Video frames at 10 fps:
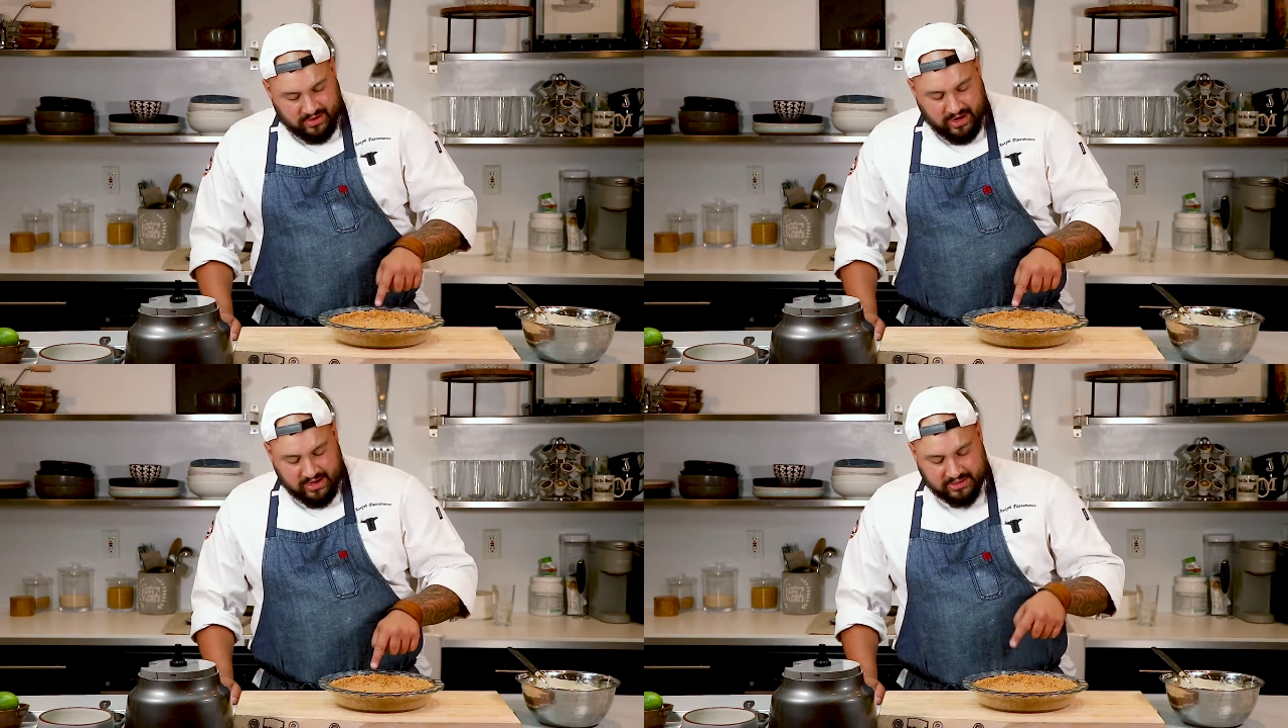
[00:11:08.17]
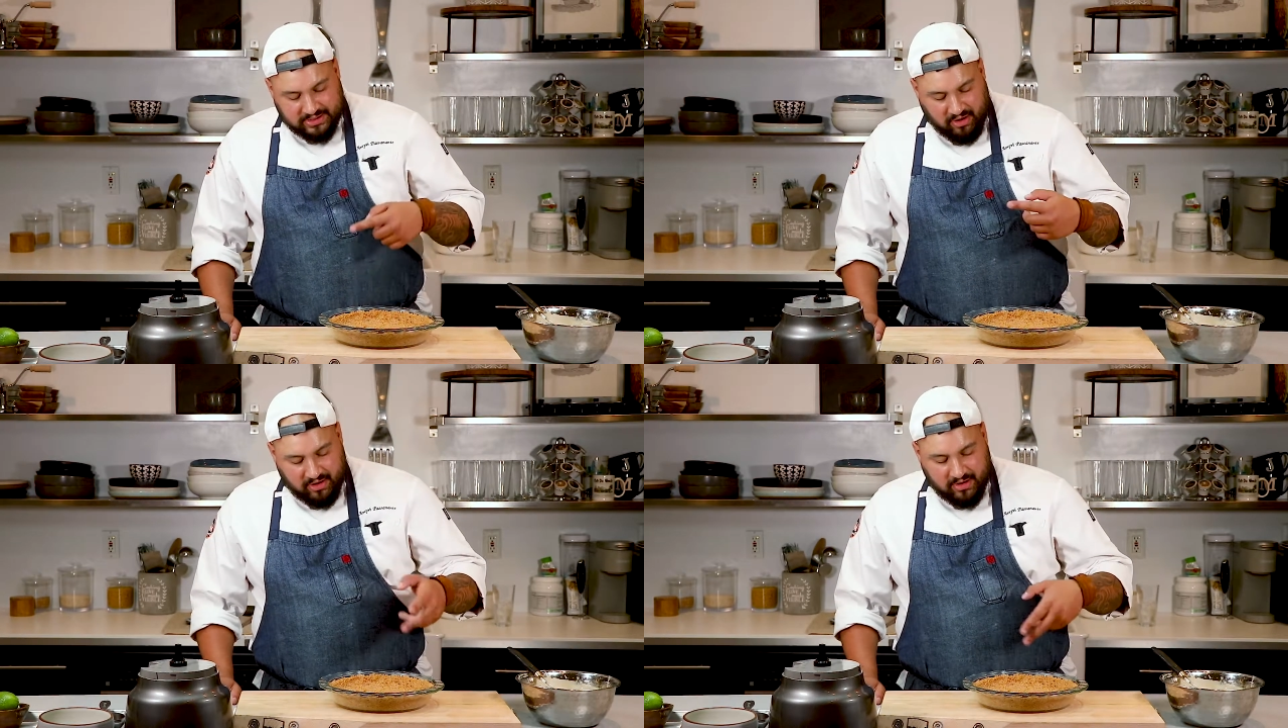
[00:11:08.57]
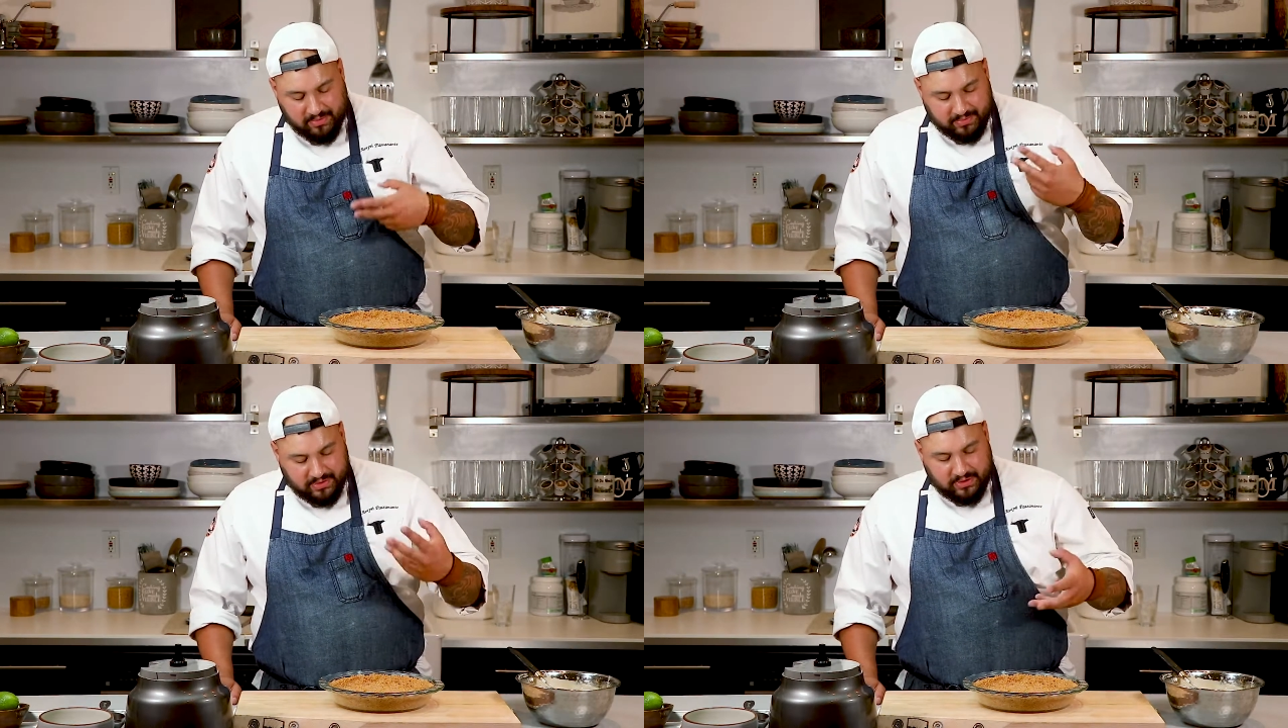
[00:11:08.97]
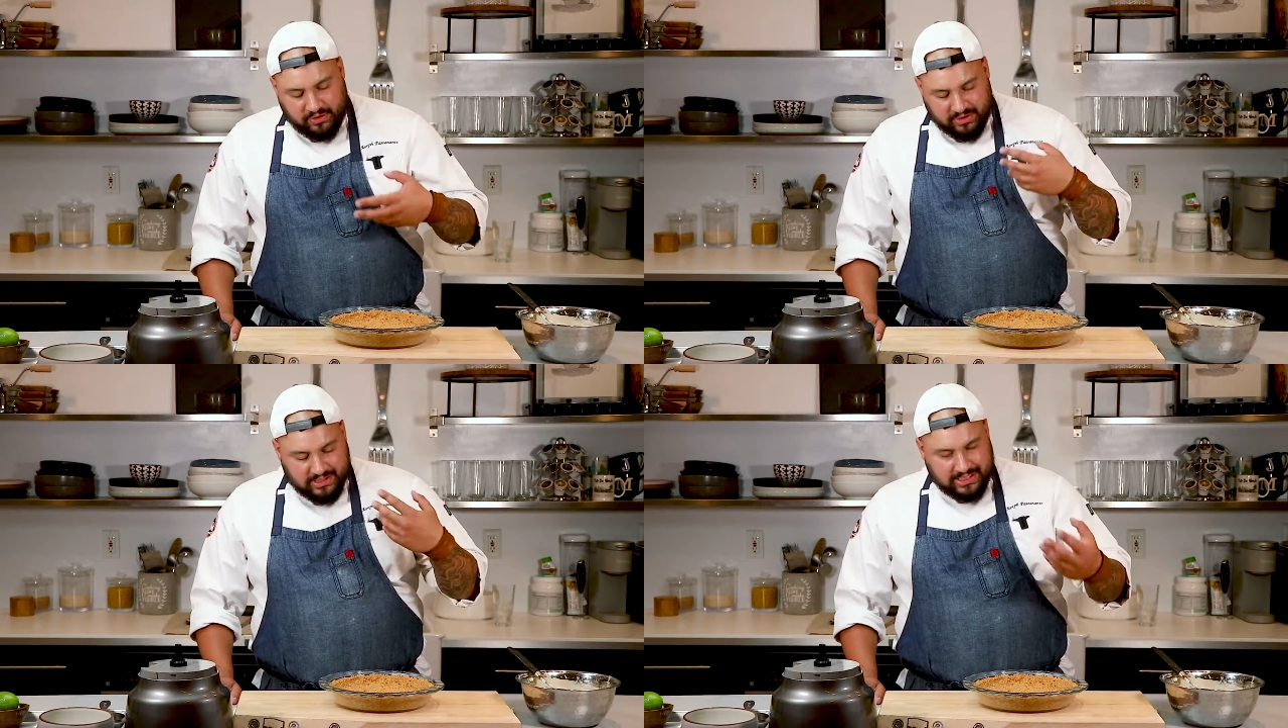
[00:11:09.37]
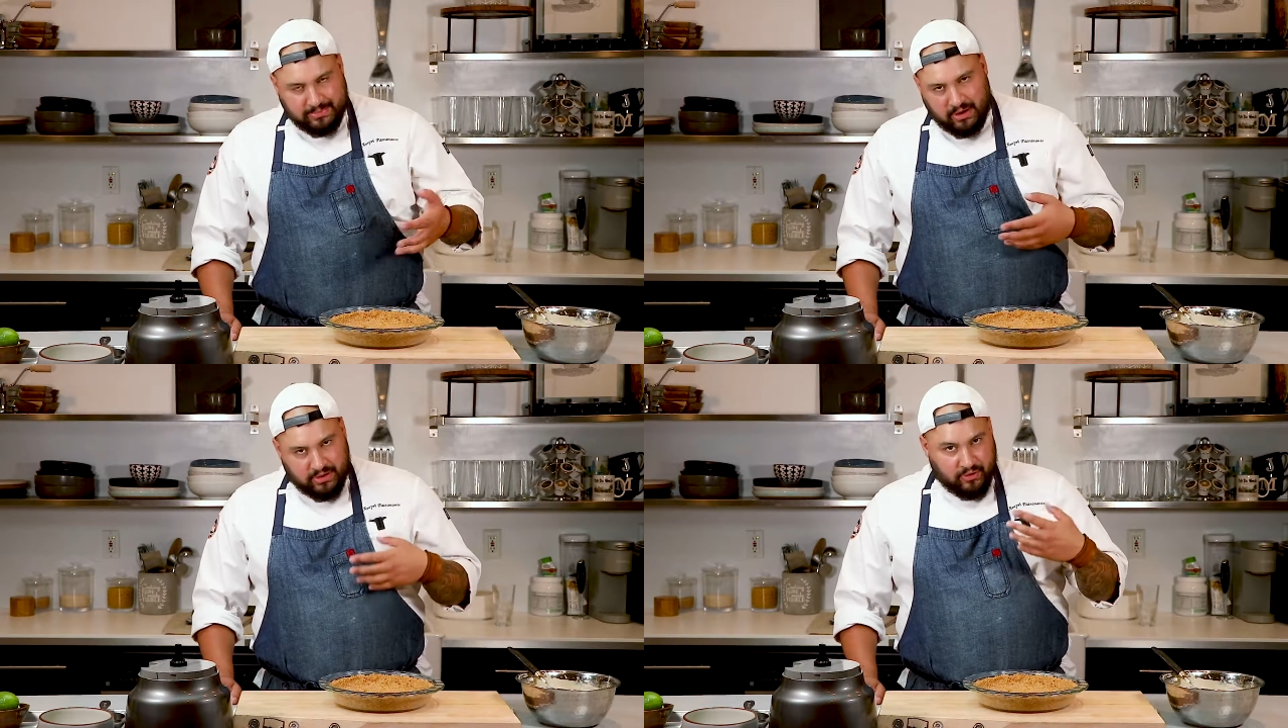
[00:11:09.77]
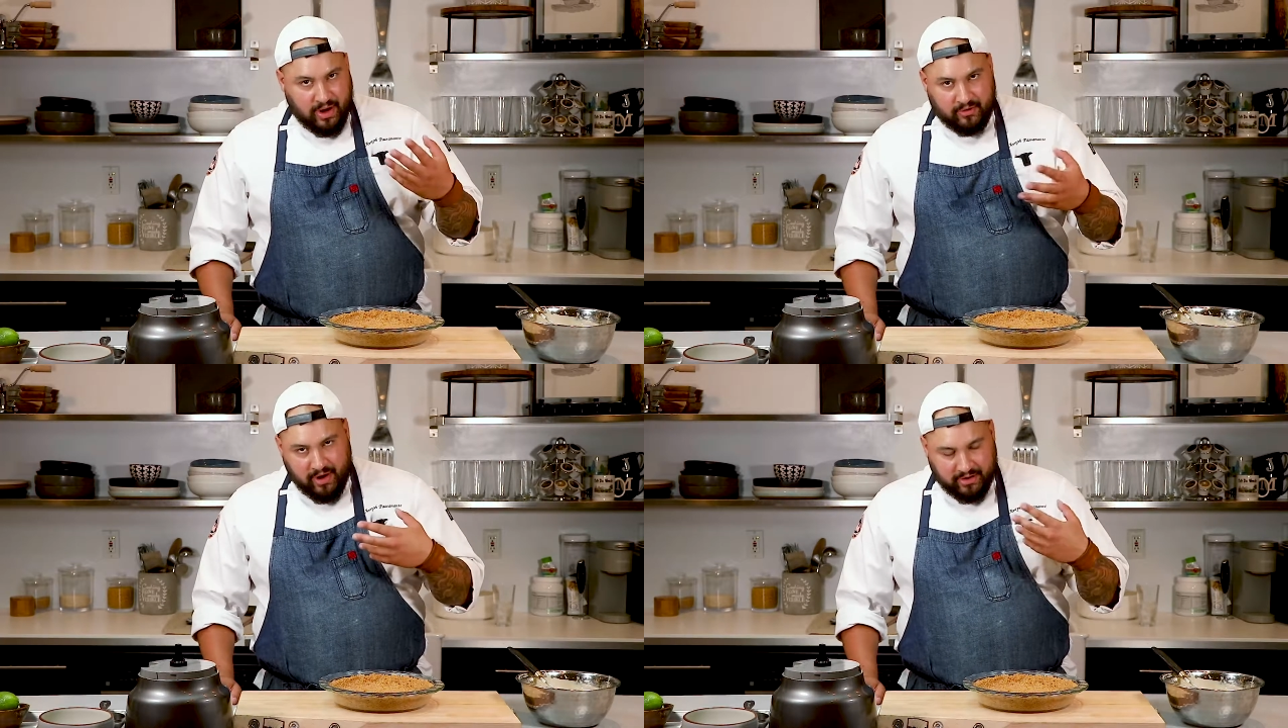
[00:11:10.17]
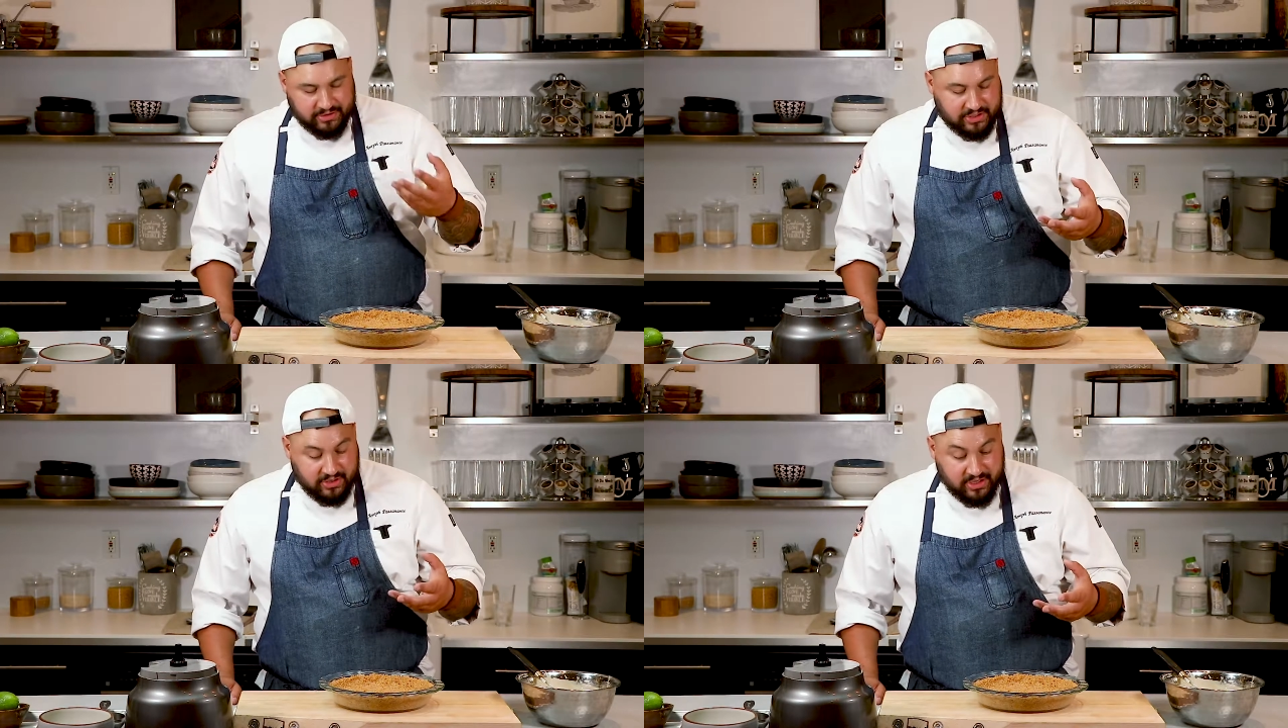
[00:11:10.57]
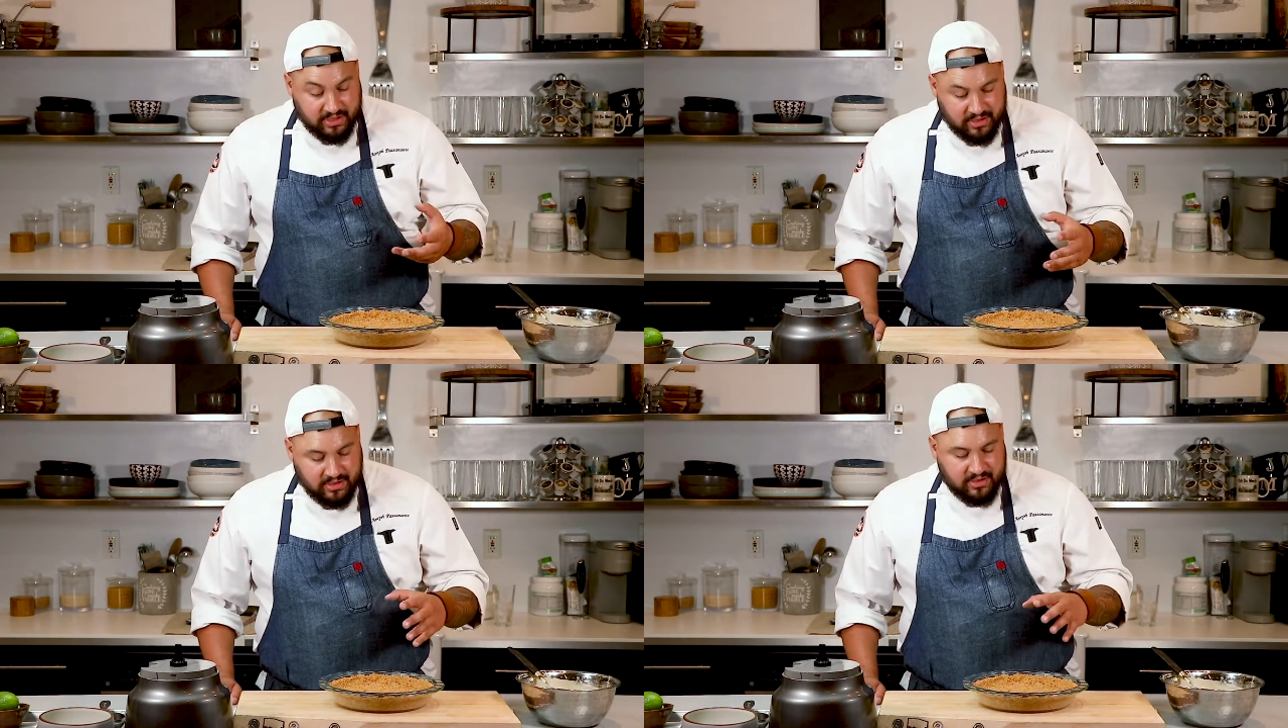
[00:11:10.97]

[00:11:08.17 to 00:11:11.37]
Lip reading: and it started, you can smell the graham crackers cooking.